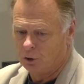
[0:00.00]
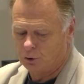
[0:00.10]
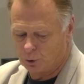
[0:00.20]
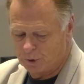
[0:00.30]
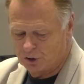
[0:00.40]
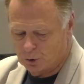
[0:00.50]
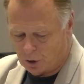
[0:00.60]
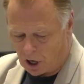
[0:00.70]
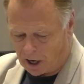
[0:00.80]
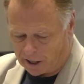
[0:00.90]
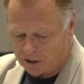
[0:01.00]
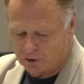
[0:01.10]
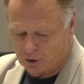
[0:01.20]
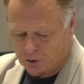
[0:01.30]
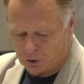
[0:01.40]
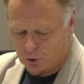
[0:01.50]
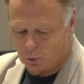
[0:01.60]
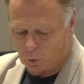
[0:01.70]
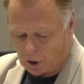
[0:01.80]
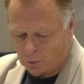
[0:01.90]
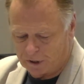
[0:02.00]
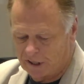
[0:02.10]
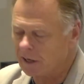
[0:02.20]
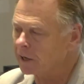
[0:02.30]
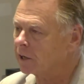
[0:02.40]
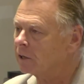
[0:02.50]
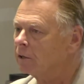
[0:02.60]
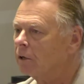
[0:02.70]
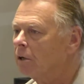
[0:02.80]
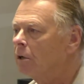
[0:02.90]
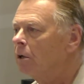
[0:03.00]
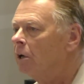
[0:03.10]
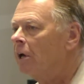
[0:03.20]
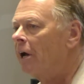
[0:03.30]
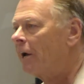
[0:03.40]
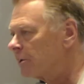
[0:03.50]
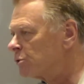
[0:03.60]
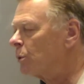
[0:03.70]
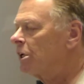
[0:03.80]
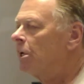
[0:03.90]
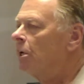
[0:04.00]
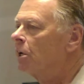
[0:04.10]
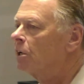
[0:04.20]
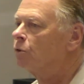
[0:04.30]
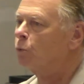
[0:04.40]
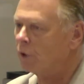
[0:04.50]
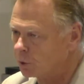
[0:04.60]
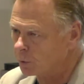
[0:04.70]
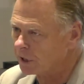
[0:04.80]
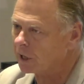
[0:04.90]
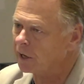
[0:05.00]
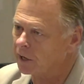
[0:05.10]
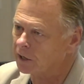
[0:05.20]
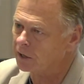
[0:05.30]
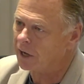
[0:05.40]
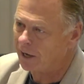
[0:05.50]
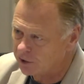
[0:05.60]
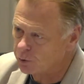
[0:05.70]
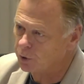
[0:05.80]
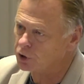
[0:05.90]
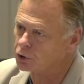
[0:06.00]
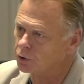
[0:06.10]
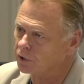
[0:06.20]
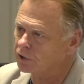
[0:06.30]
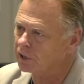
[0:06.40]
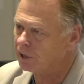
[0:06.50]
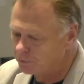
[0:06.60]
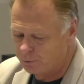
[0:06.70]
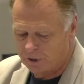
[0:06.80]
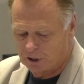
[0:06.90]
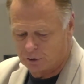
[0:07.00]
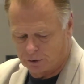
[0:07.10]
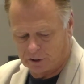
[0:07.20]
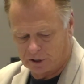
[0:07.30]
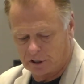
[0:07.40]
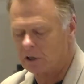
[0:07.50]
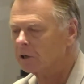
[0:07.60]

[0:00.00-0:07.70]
Do we try to do what we can, as we can, when we can, as we should, if we could?